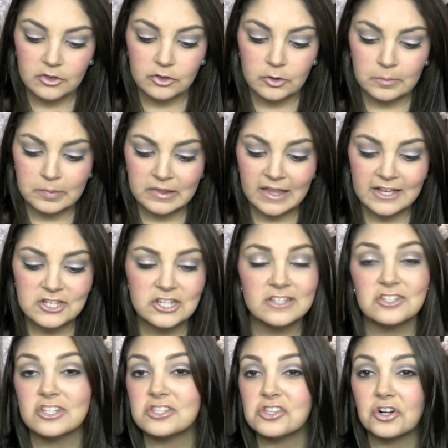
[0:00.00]
Their
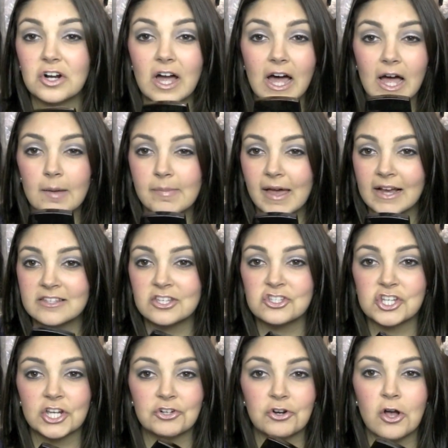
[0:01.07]
blushes, just their compacts in
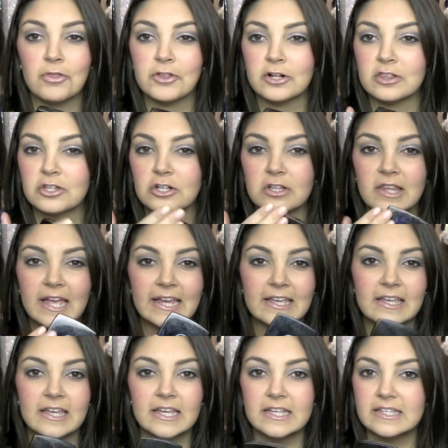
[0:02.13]
general and their little
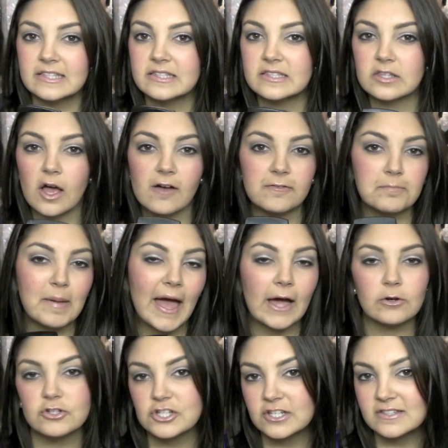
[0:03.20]
like soft
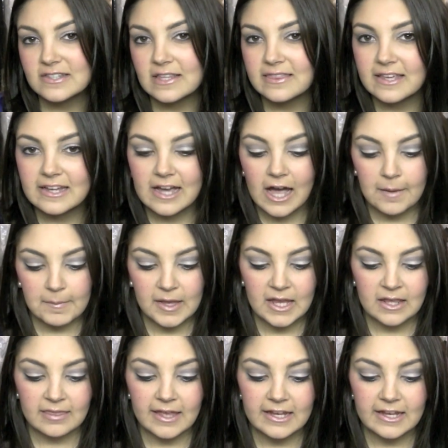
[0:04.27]
pouches that they come in.